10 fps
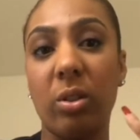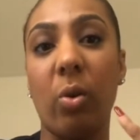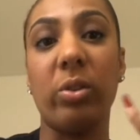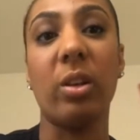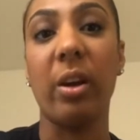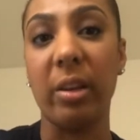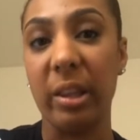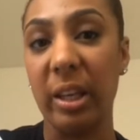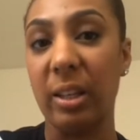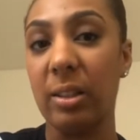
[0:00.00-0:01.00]
certain
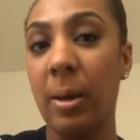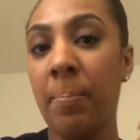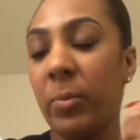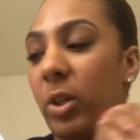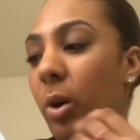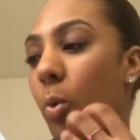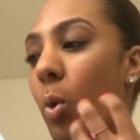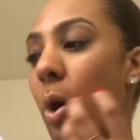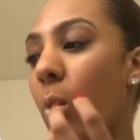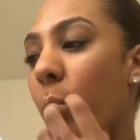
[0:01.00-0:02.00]
things?
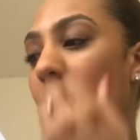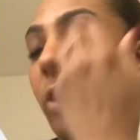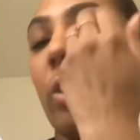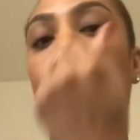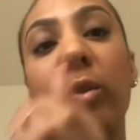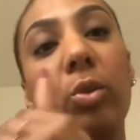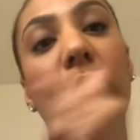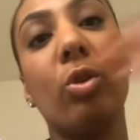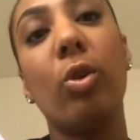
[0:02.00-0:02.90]
You